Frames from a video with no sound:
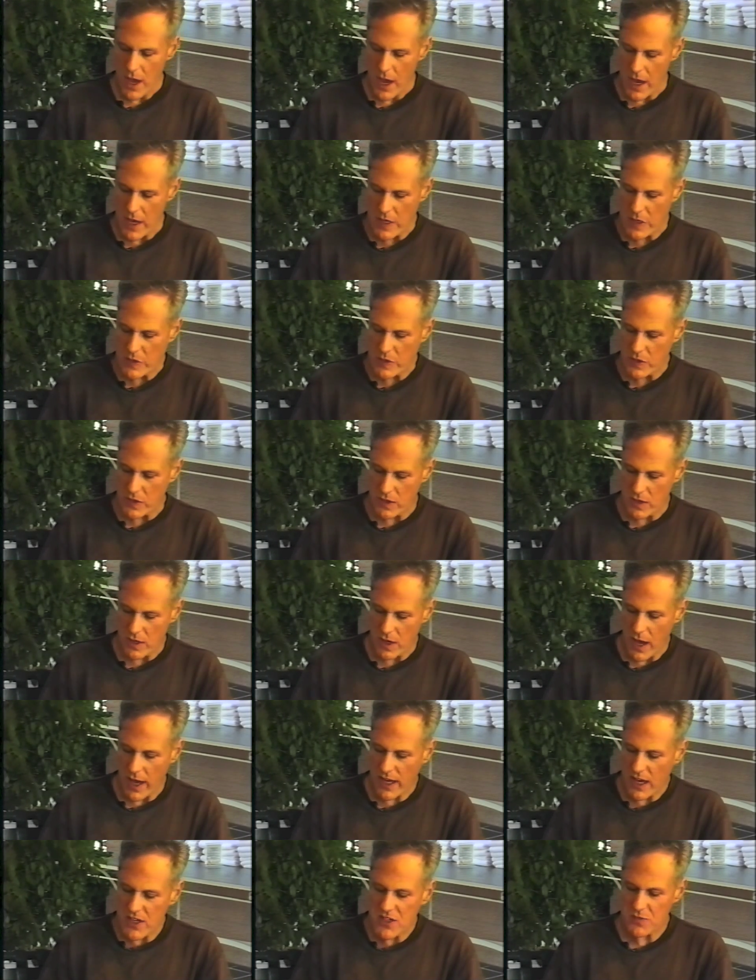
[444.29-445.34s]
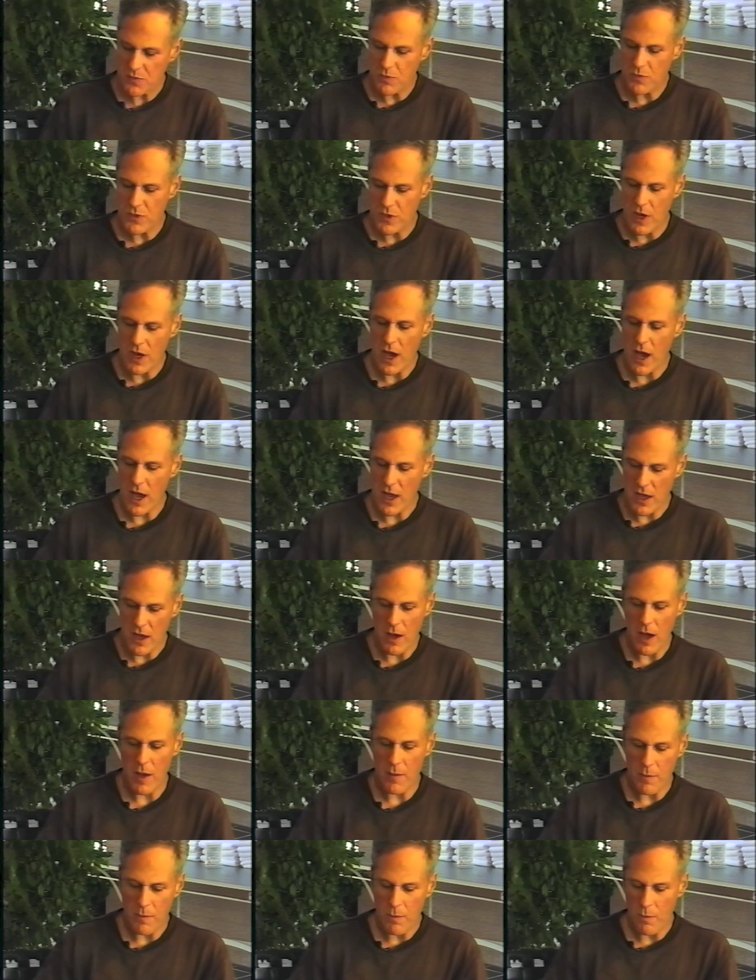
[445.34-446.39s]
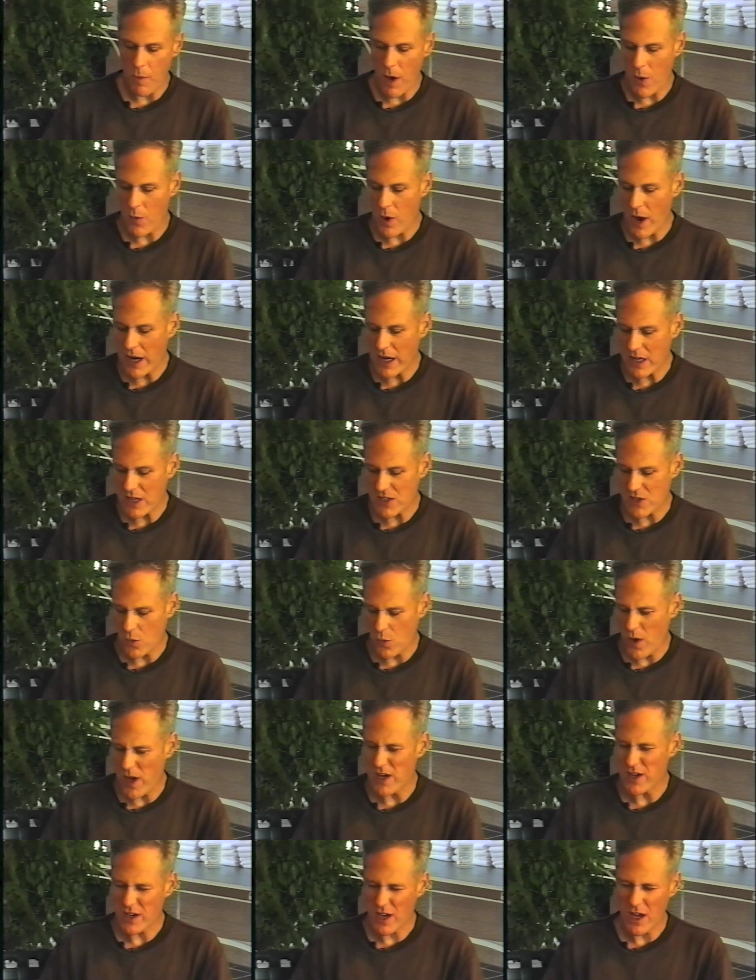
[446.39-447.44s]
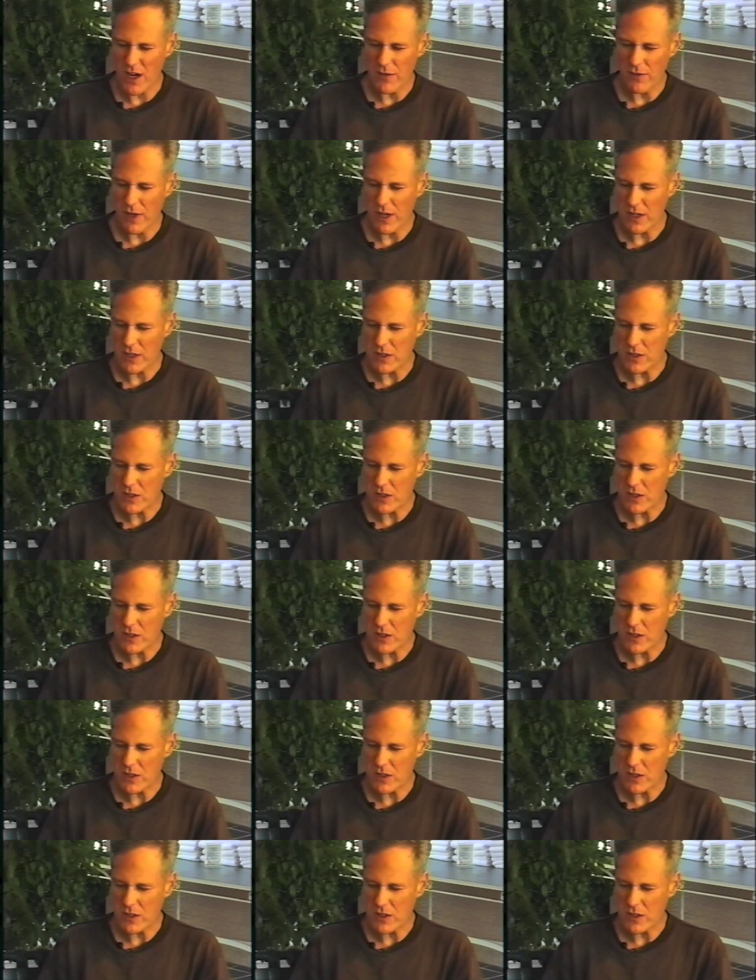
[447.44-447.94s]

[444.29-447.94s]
And I guess my writing is a way to kind of like